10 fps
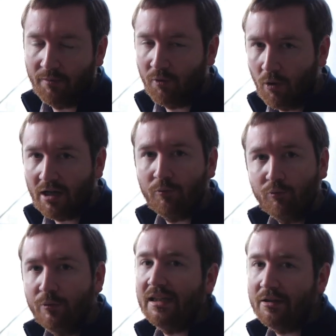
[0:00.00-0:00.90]
The one I
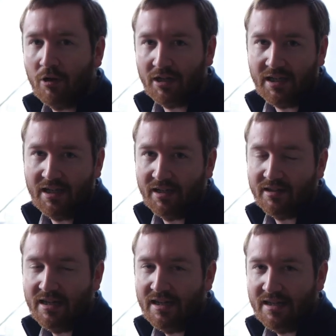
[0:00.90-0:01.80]
really want to
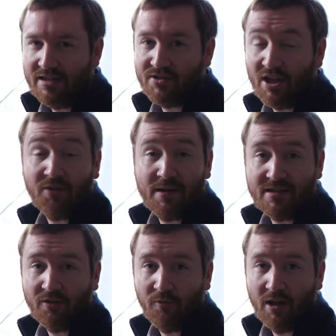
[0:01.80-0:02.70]
hit is South by
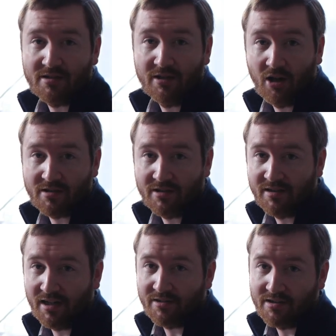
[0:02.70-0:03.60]
Southwest in Austin,
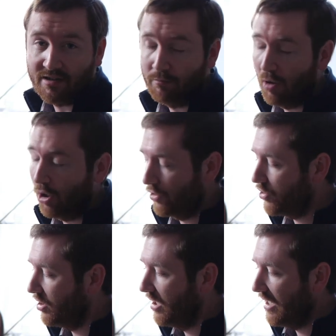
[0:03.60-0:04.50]
Texas in
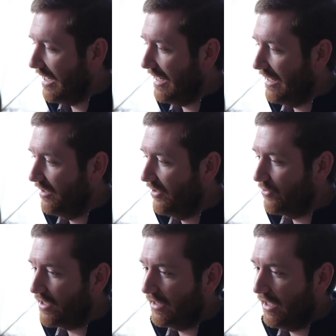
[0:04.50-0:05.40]
March. And
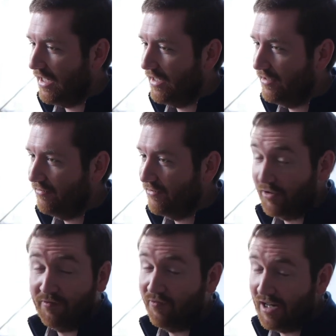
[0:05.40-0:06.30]
their
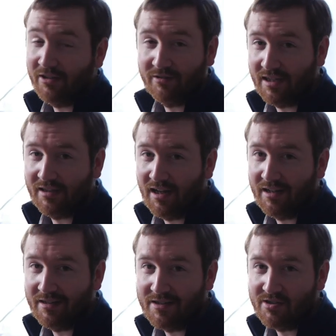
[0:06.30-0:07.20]
final
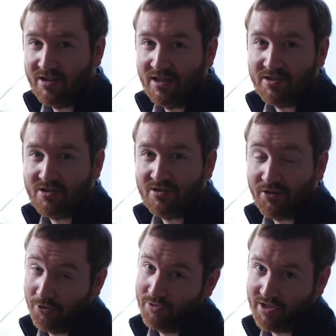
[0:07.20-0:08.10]
deadline is this
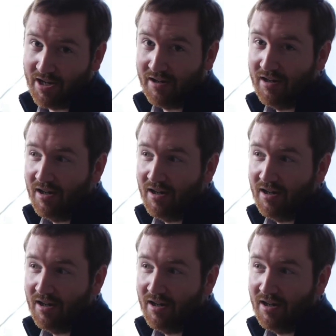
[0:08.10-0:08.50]
Thursday.